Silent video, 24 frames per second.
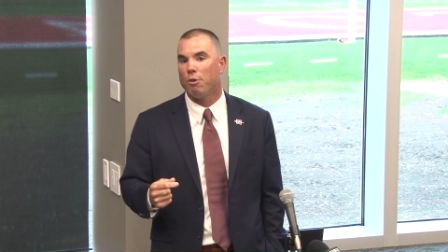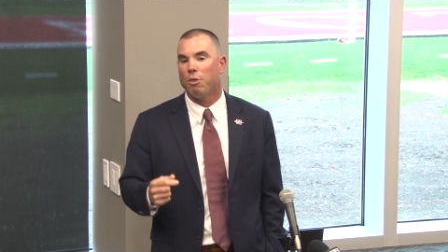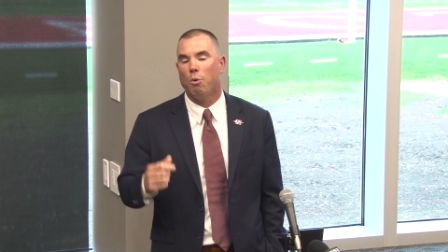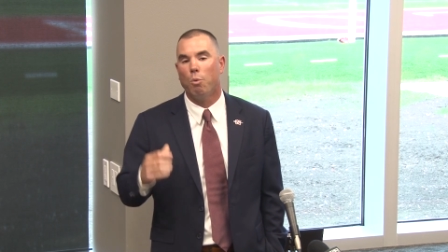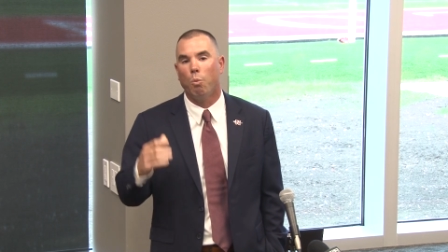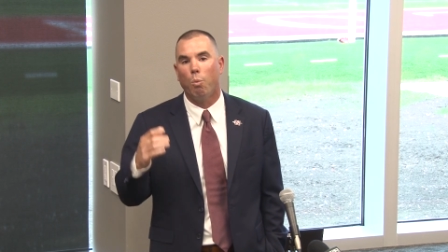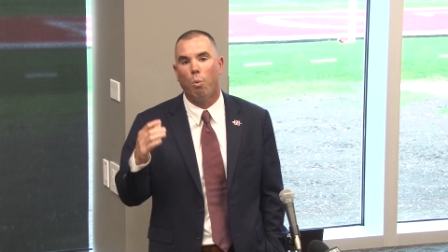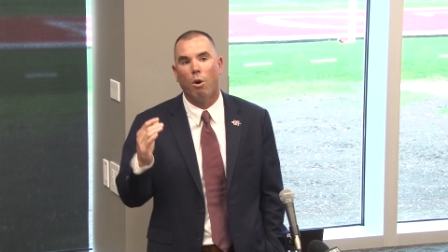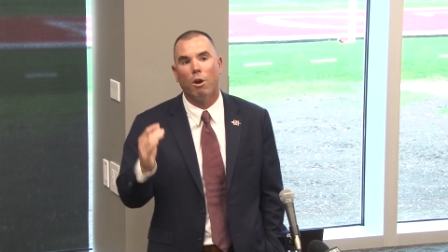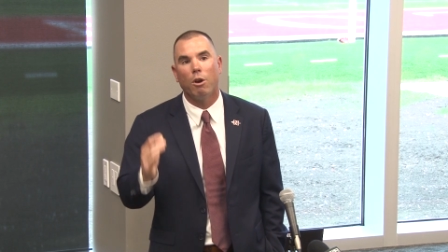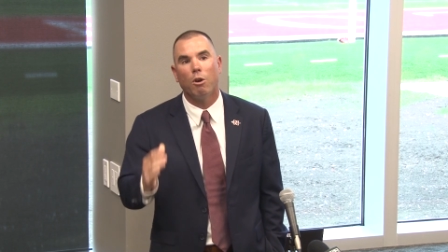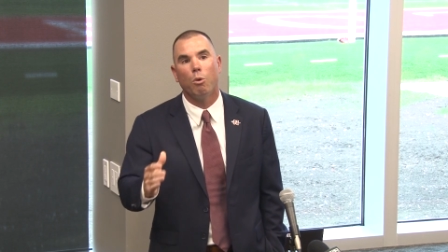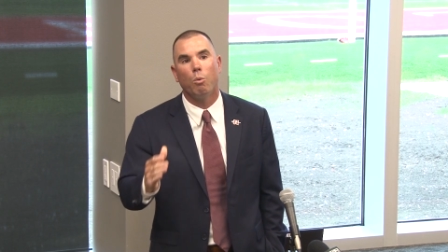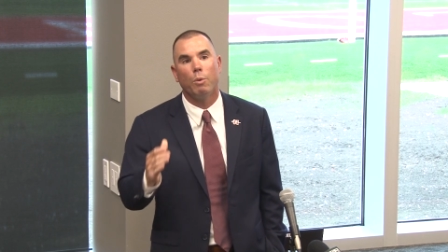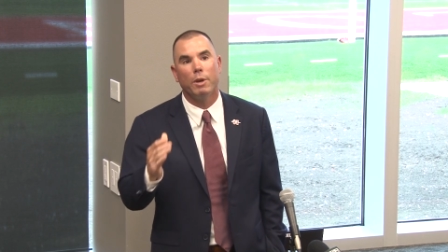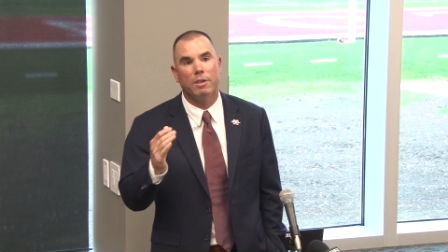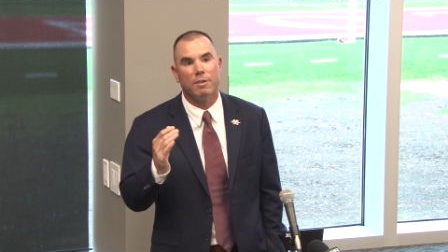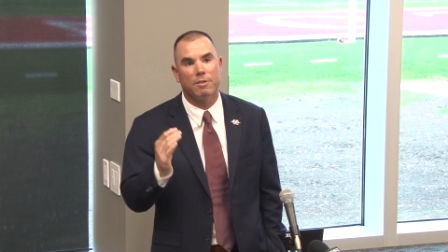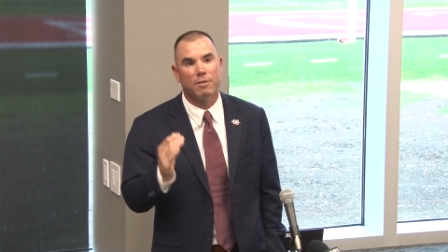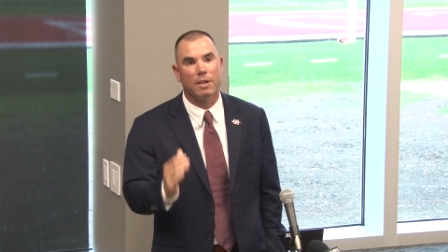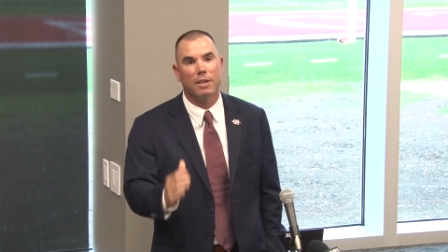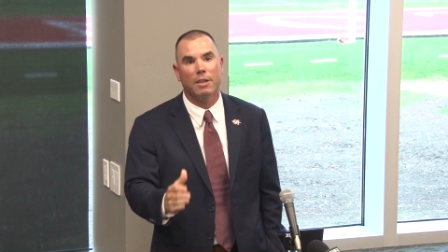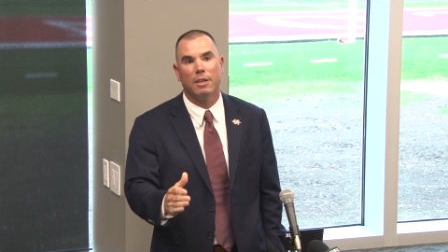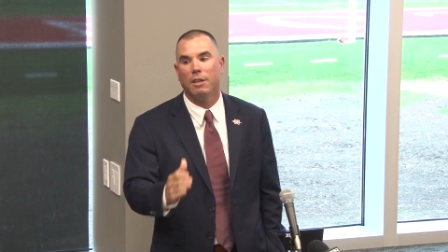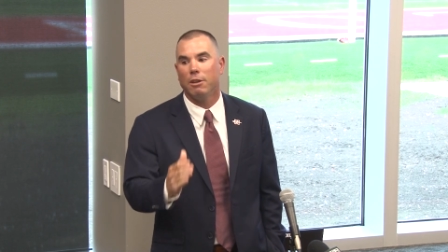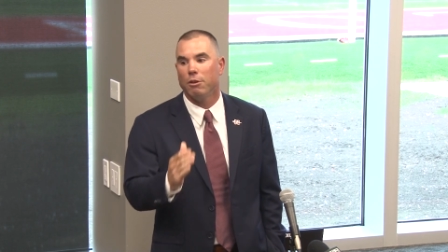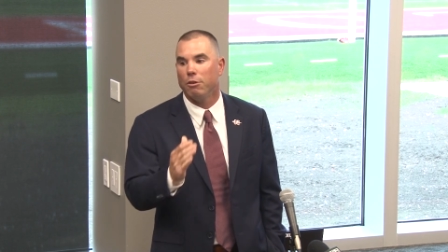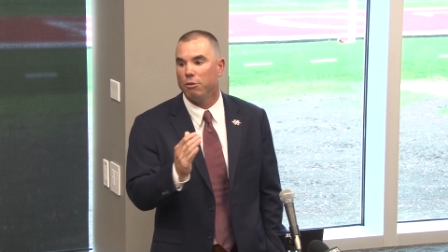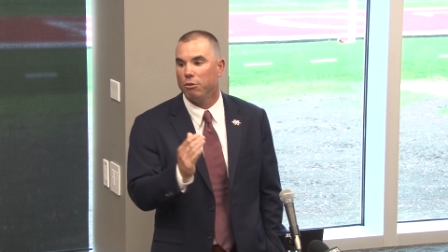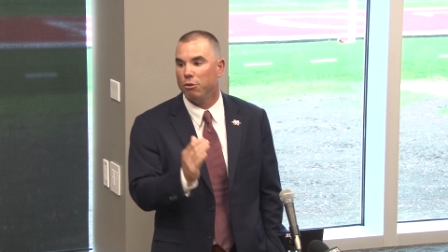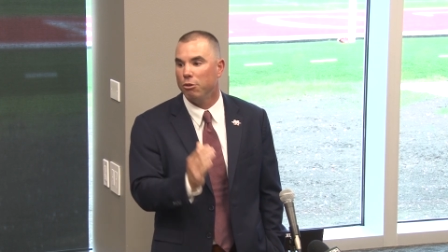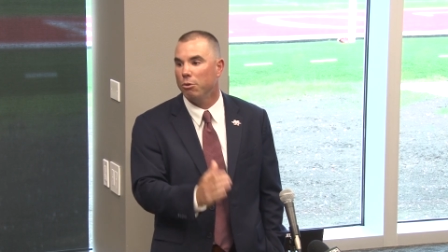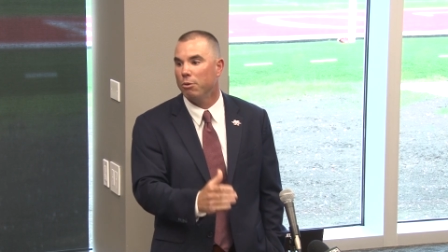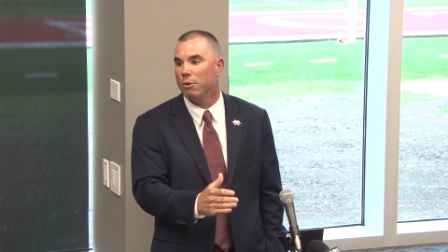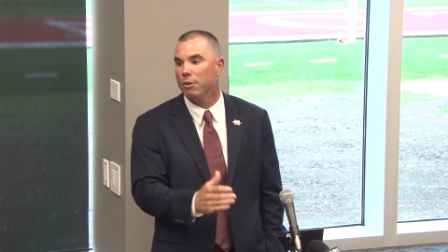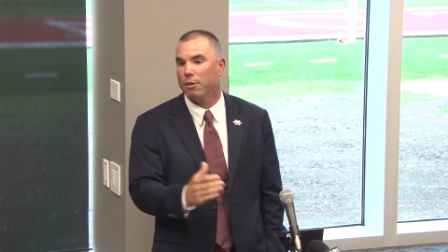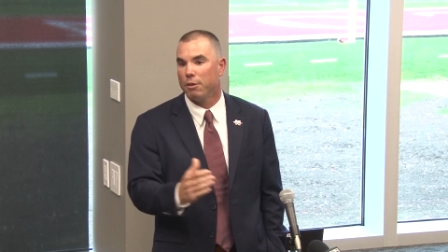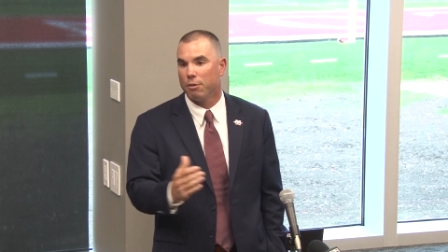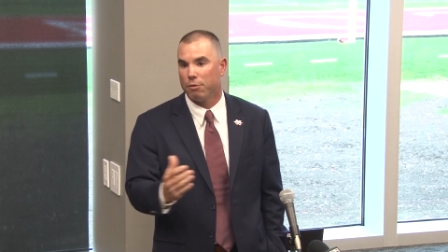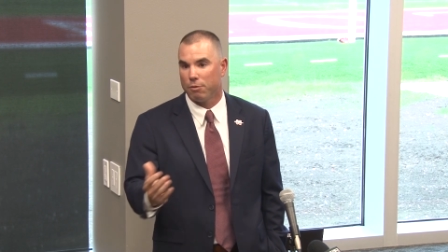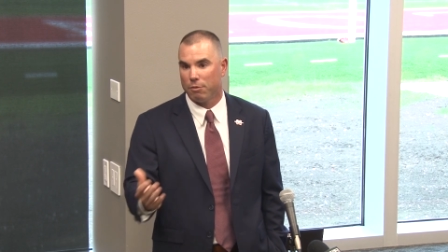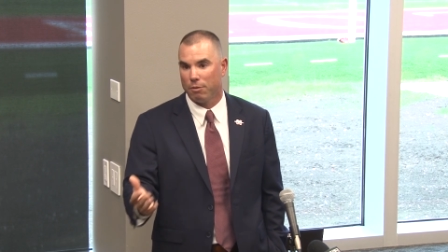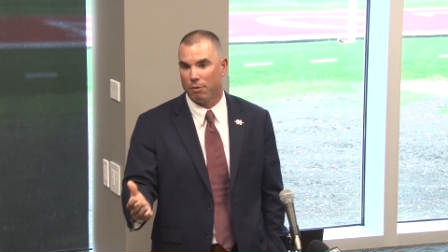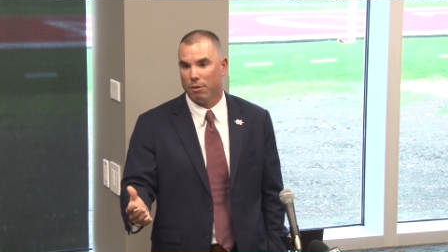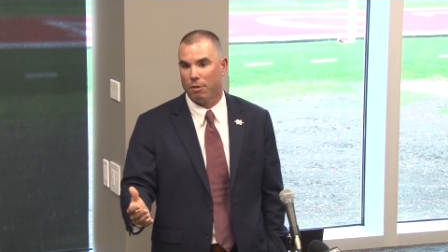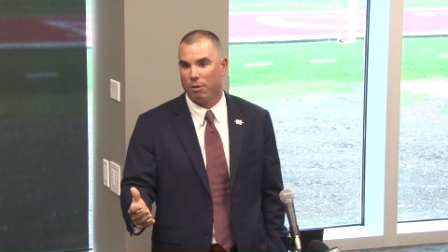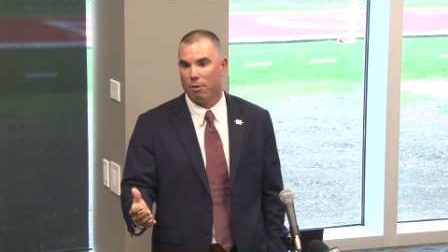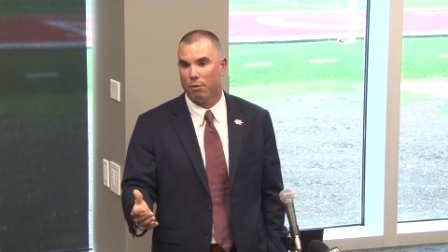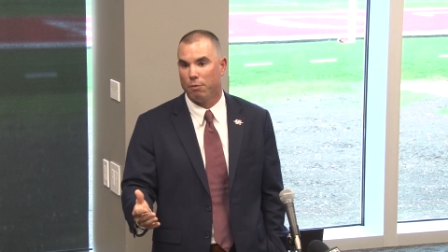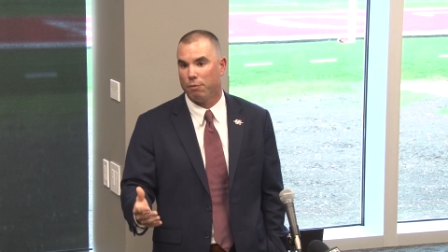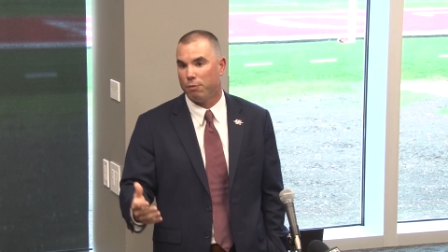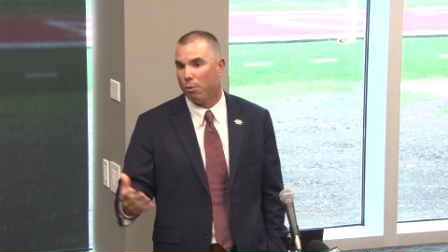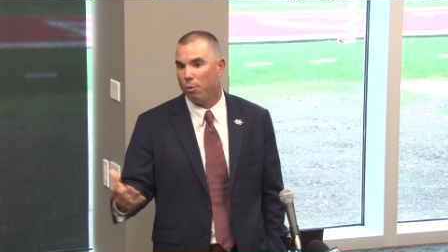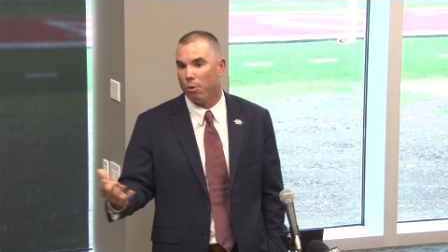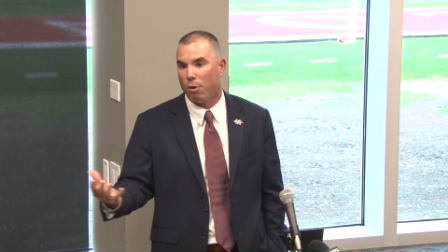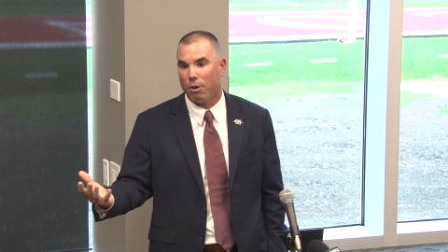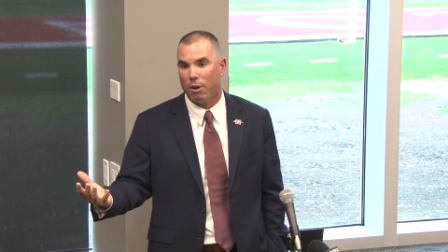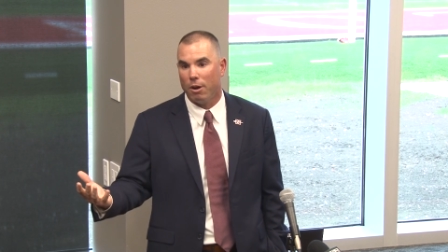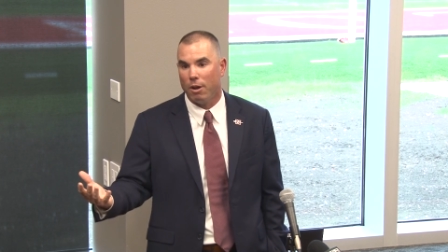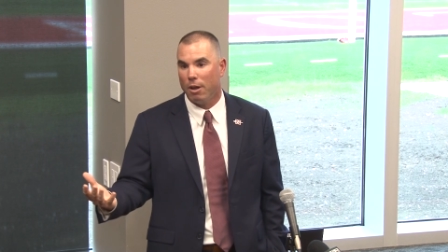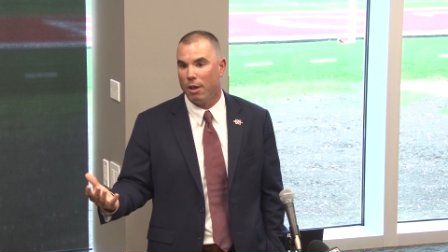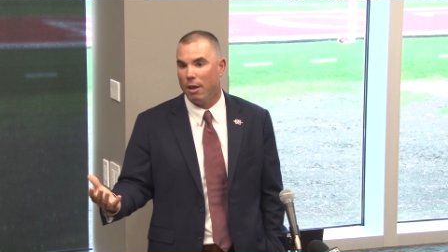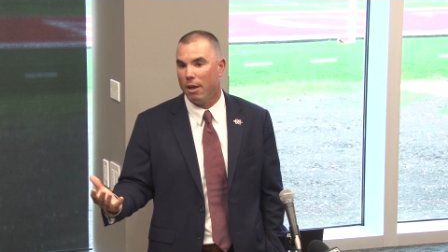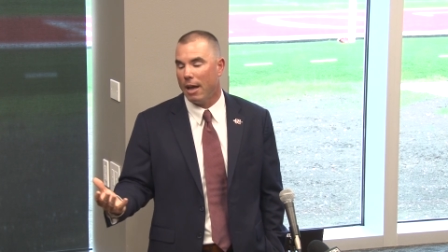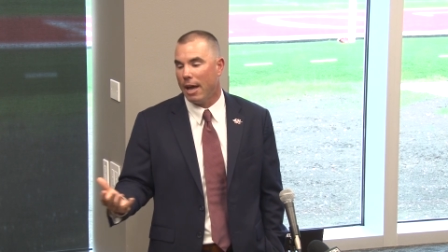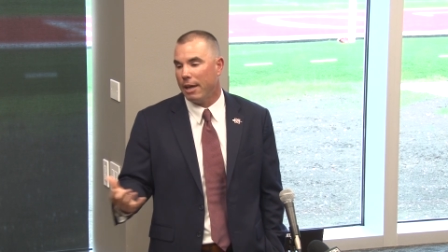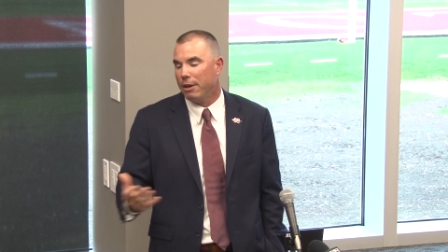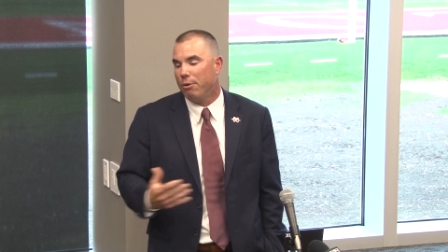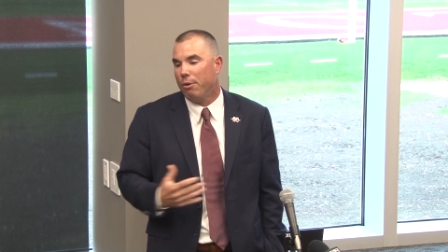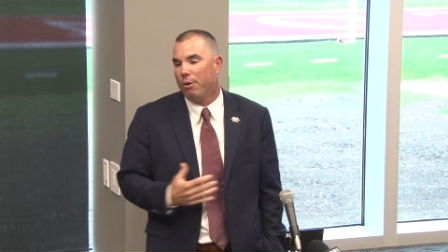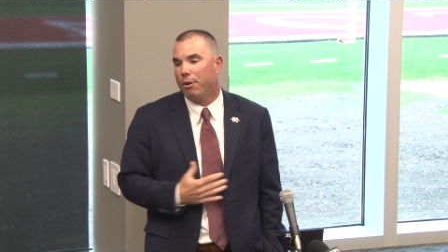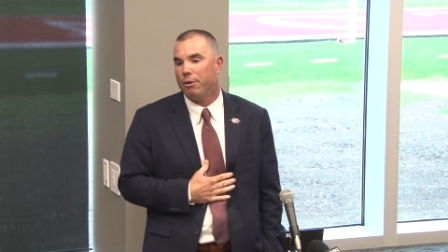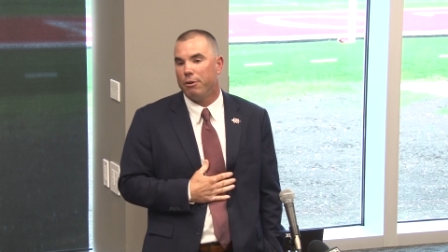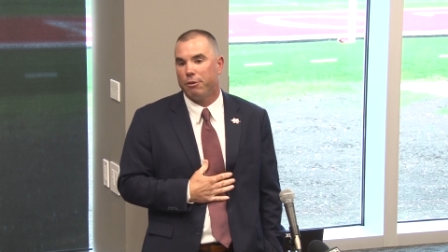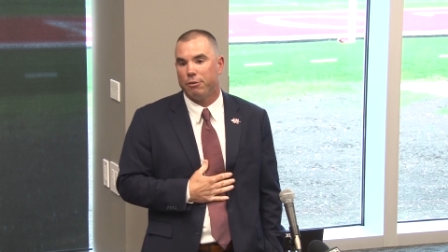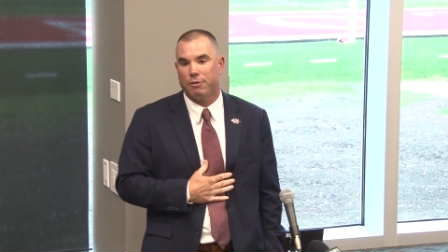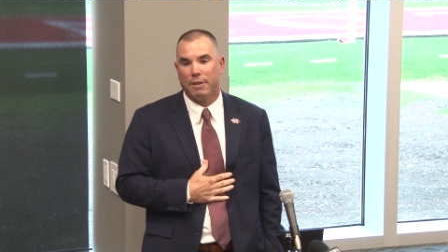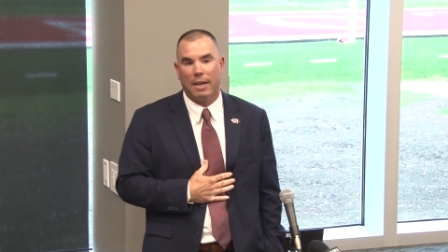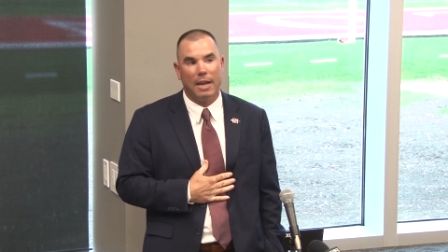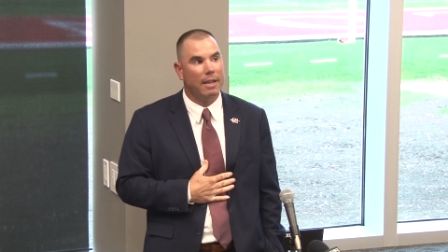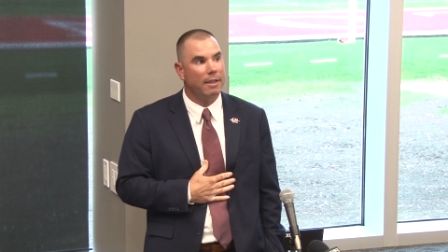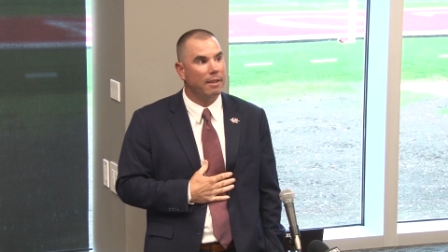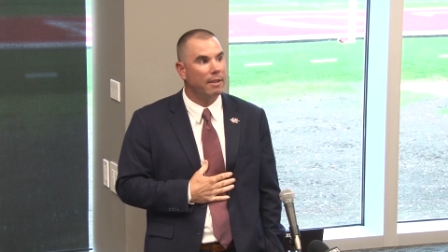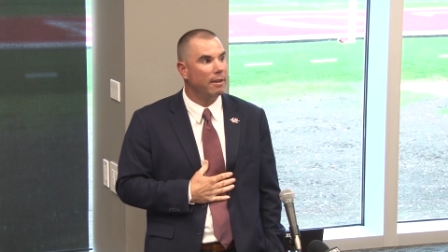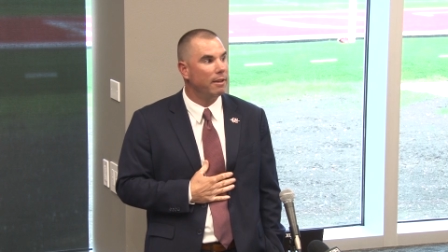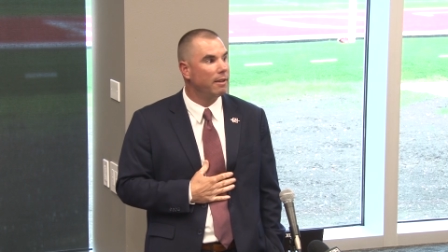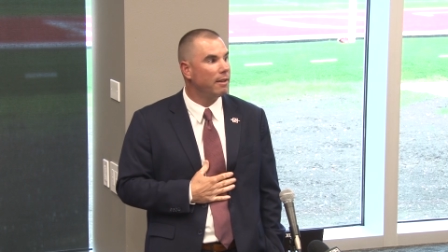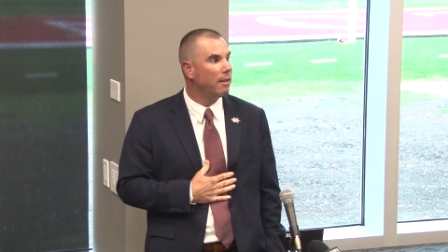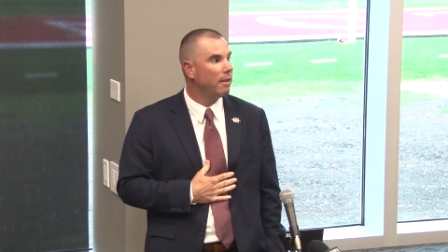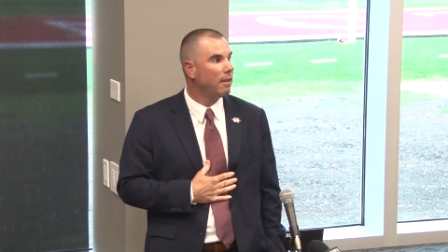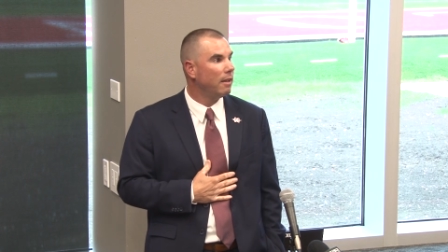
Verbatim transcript: then what are we sitting here doing this for? I don't understand it.